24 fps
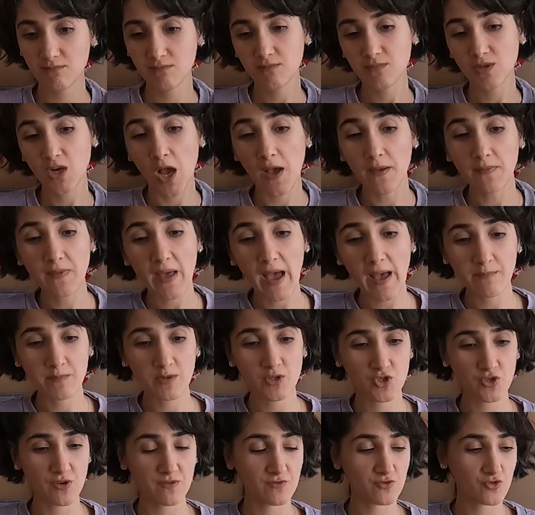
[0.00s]
not that
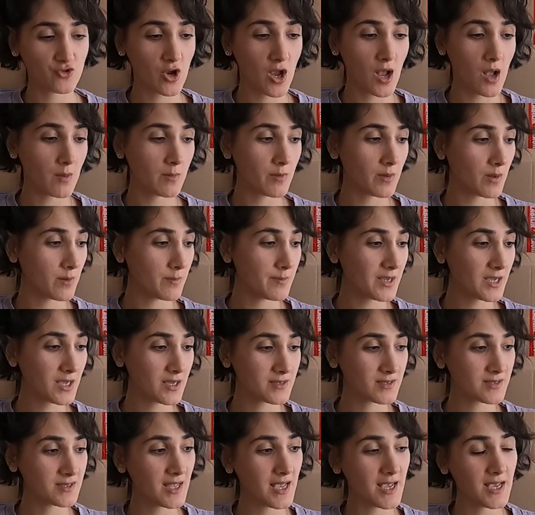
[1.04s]
much of trouble,
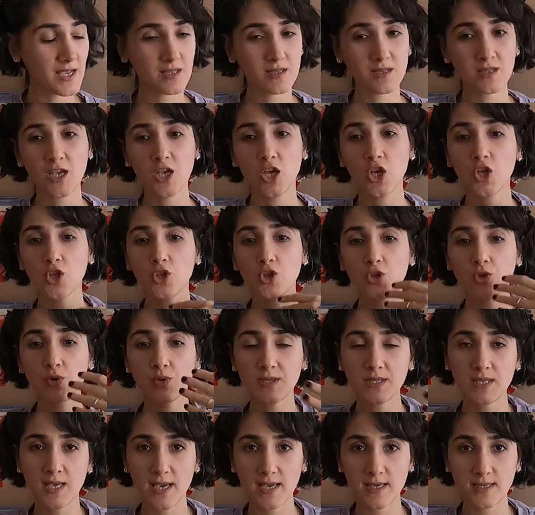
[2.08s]
because then you
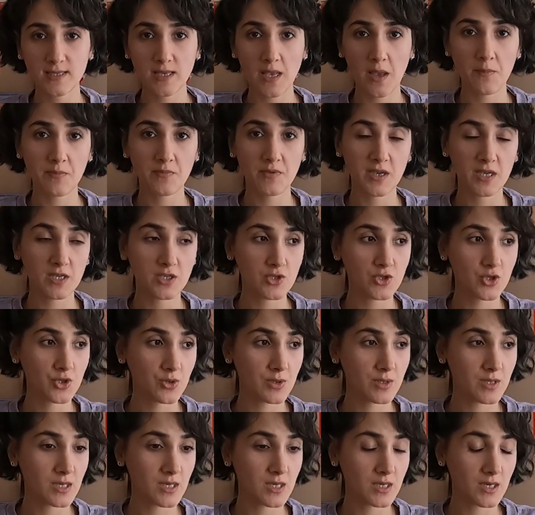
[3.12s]
say something
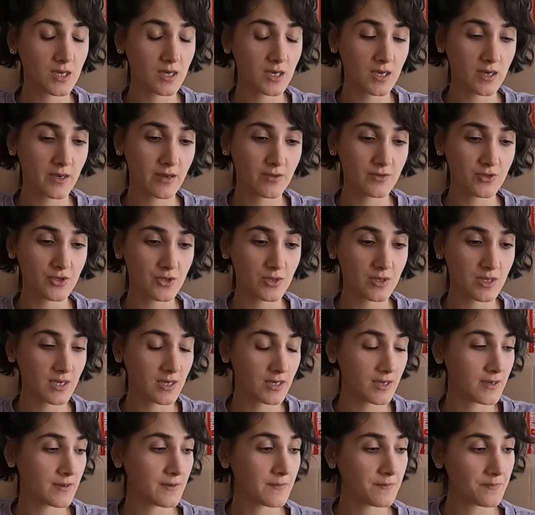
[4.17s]
to
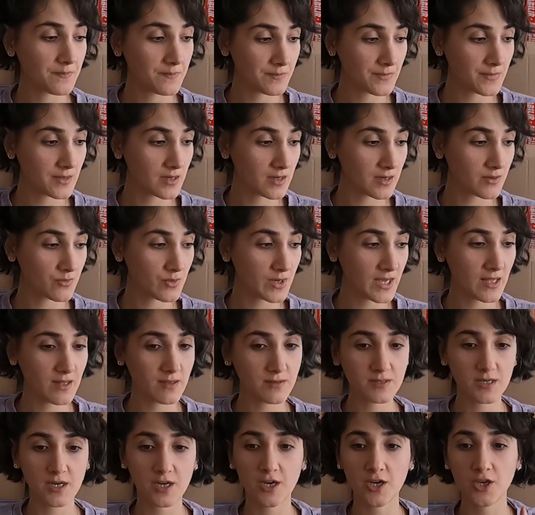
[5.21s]
the
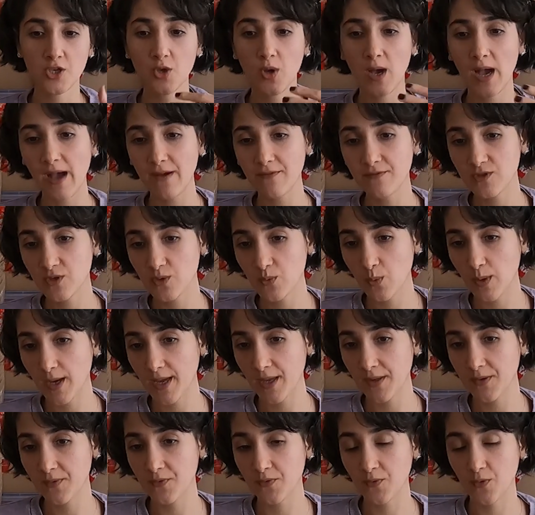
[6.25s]
realtor, you have to
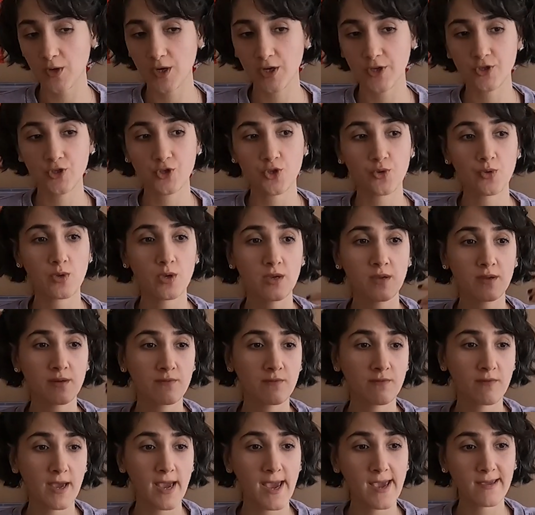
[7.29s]
wait for it to
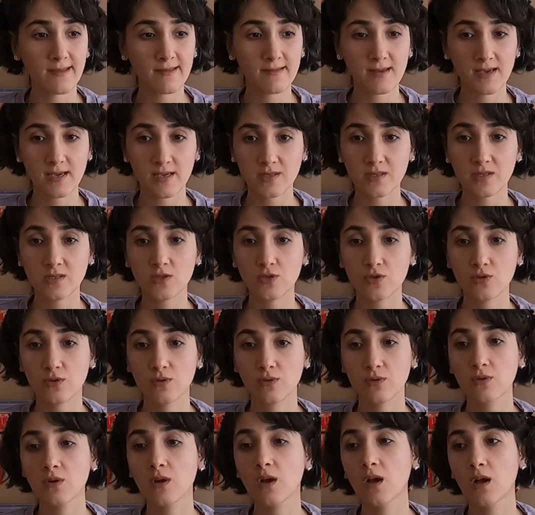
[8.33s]
convey this
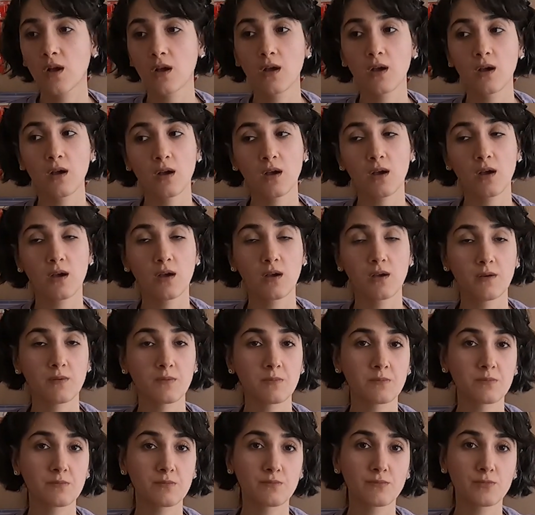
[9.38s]
to
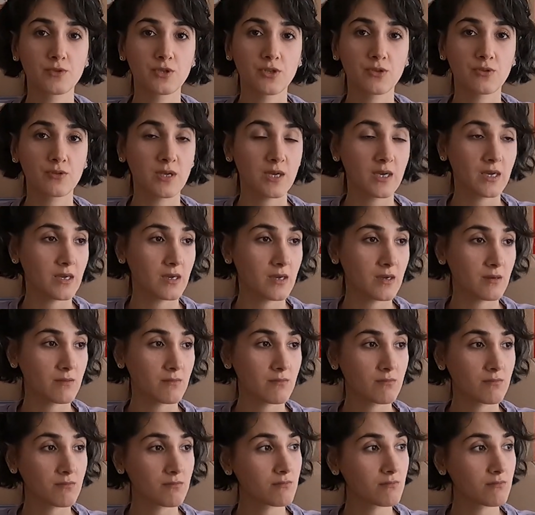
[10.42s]
the